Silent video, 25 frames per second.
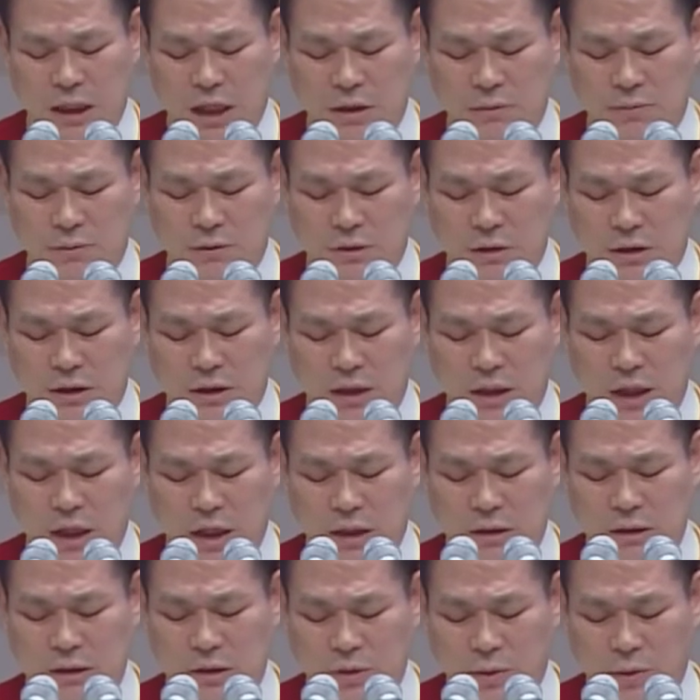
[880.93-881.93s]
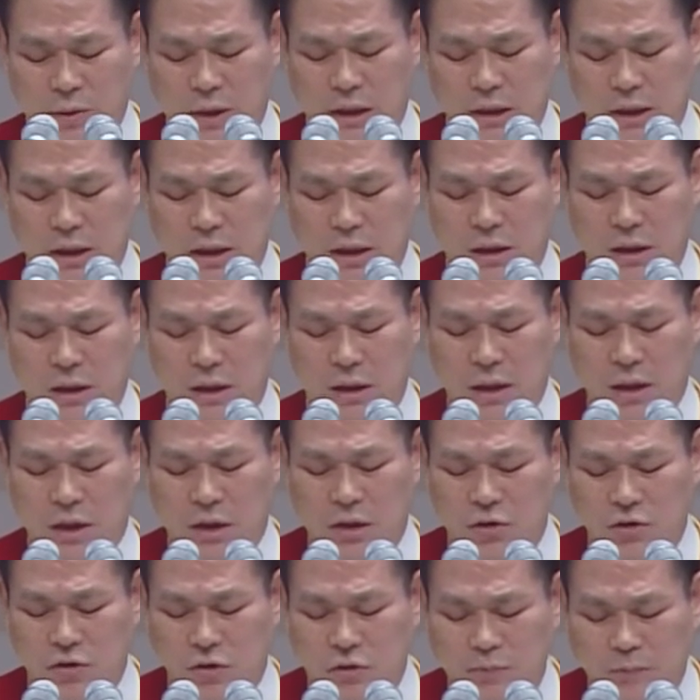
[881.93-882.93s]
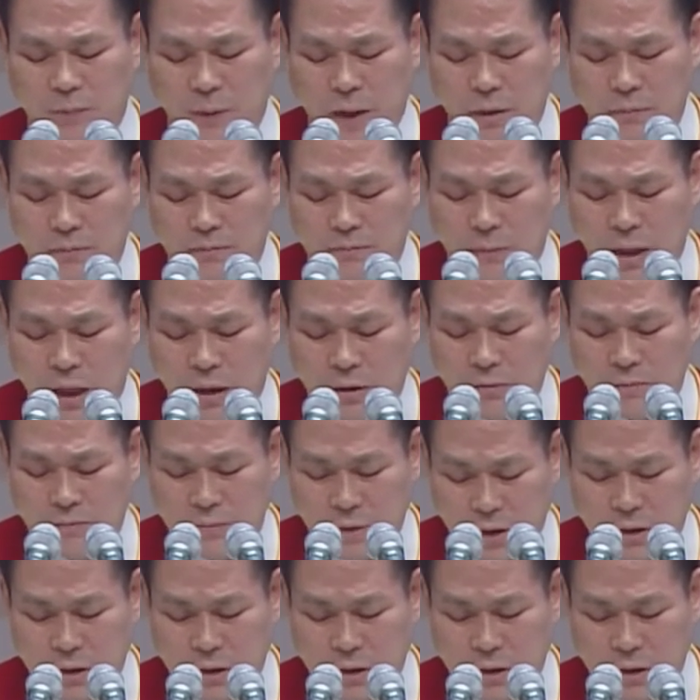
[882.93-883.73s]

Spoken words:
Moreover, they were killed naked.